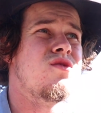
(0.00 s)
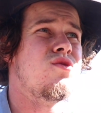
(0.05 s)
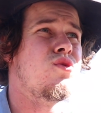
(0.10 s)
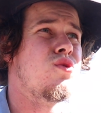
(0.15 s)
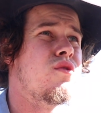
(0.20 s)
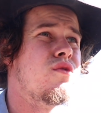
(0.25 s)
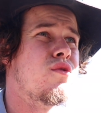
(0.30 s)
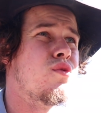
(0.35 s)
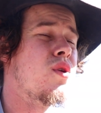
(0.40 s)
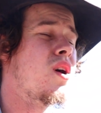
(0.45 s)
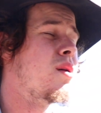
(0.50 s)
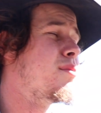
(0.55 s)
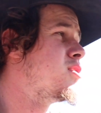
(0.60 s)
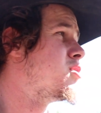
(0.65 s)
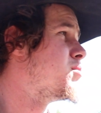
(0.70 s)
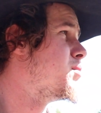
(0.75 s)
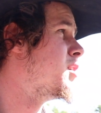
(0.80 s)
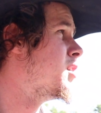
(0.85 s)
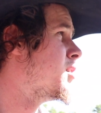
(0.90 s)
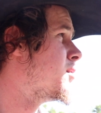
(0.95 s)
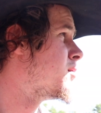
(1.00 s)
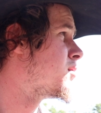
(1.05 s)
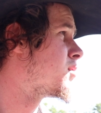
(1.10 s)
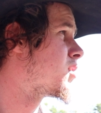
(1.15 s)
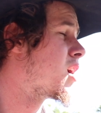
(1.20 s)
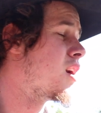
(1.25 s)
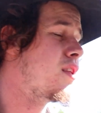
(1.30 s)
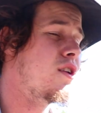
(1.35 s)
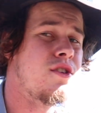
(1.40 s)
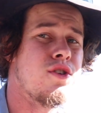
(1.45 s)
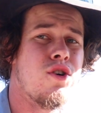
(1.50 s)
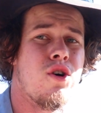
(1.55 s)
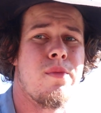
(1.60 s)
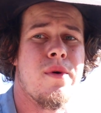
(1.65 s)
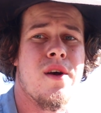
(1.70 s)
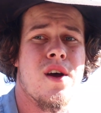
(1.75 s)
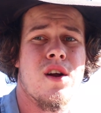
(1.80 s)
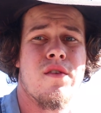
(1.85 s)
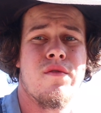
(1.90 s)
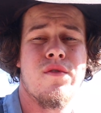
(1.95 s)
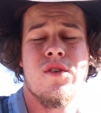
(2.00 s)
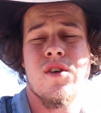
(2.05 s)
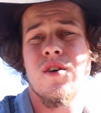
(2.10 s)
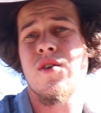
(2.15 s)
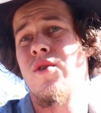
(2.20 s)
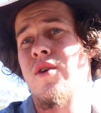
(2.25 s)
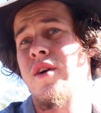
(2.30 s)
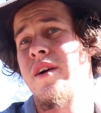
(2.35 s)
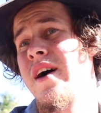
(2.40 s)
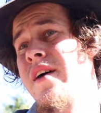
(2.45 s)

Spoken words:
sort of a rubbish bin. Cut the top out of it. I could have